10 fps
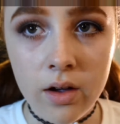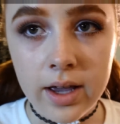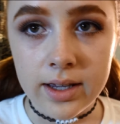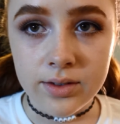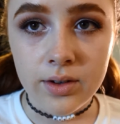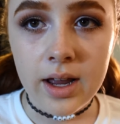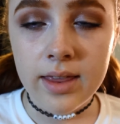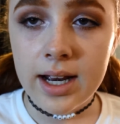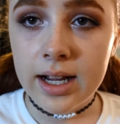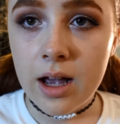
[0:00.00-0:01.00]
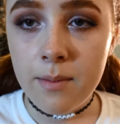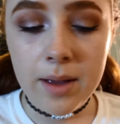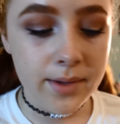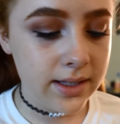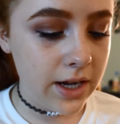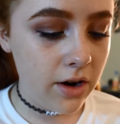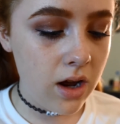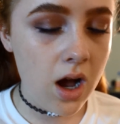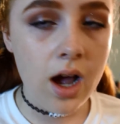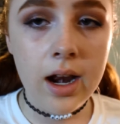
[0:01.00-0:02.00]
Okay, so now that I got my mascara
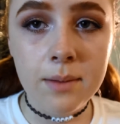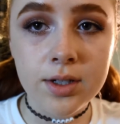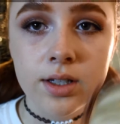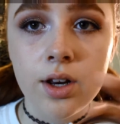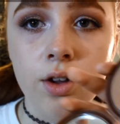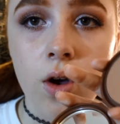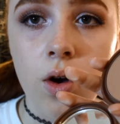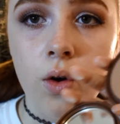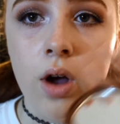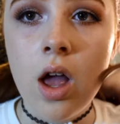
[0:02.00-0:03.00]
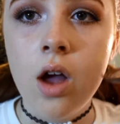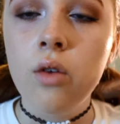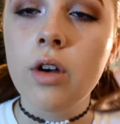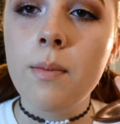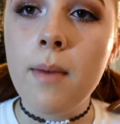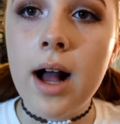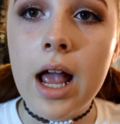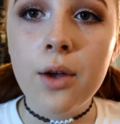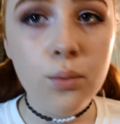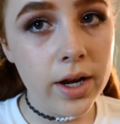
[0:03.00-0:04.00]
on, I'm just gonna go with
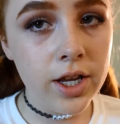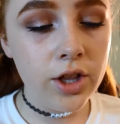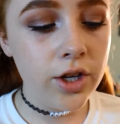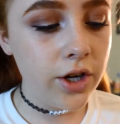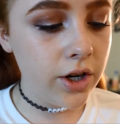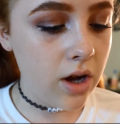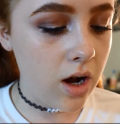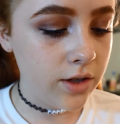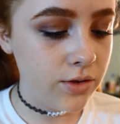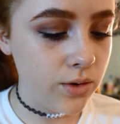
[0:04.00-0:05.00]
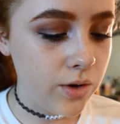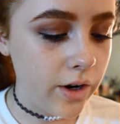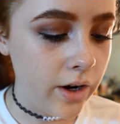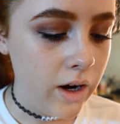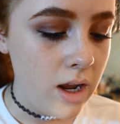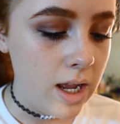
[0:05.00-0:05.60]
my regular contouring